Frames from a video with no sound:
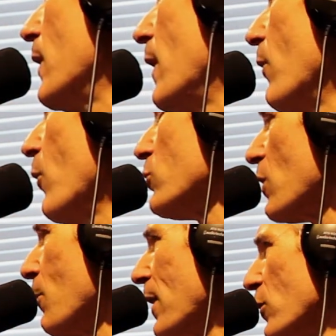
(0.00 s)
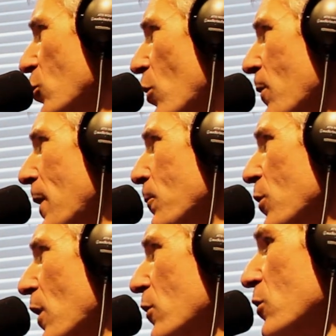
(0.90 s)
and those come out of Shark Bite
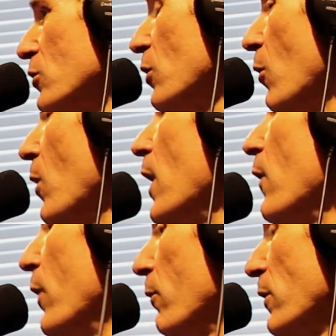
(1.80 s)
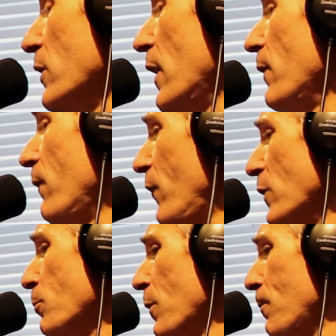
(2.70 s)
Productions. So there is a
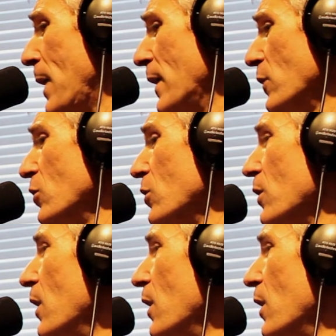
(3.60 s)
Facebook page